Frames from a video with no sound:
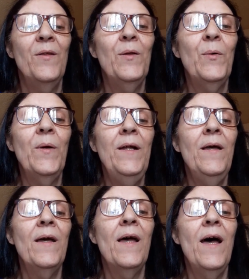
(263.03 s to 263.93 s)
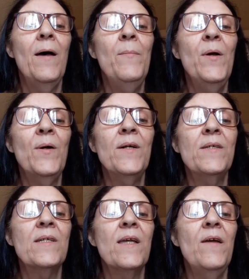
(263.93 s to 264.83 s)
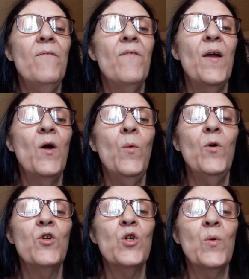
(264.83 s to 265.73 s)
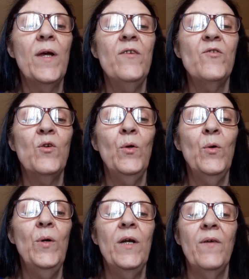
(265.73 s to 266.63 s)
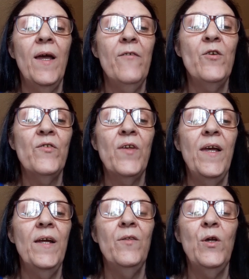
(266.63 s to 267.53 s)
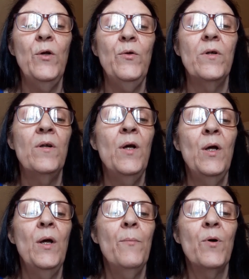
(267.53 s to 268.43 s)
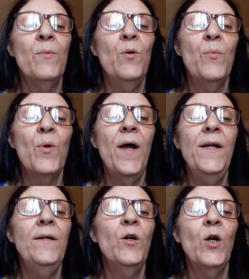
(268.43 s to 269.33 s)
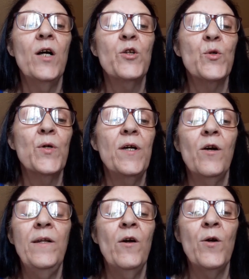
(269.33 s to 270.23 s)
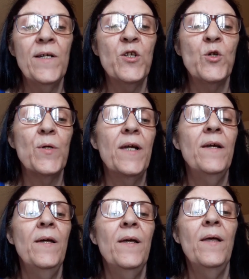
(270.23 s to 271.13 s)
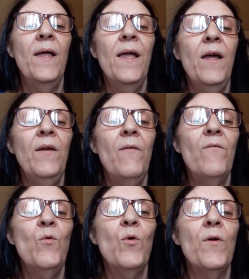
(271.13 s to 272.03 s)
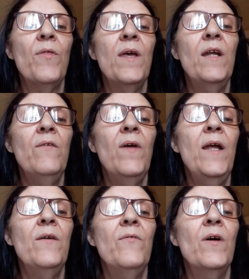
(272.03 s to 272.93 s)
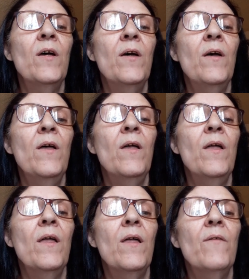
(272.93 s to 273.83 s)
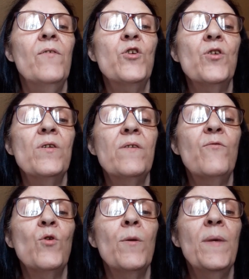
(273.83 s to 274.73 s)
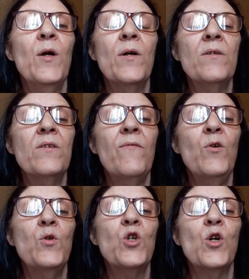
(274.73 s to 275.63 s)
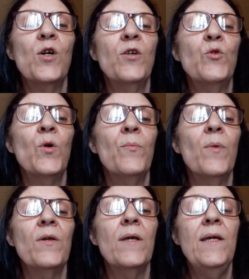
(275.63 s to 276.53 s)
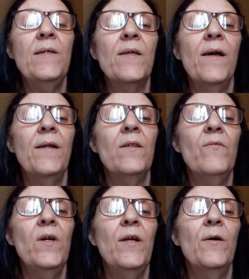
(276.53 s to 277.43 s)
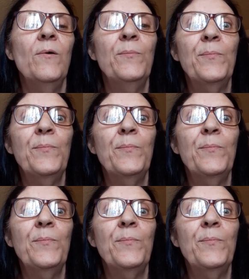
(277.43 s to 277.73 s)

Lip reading: The Great American State Fair will showcase the glory of every state in the Union, promote pride in our country, in our history, and forth innovative visions for America's future, Trump, he said in the video.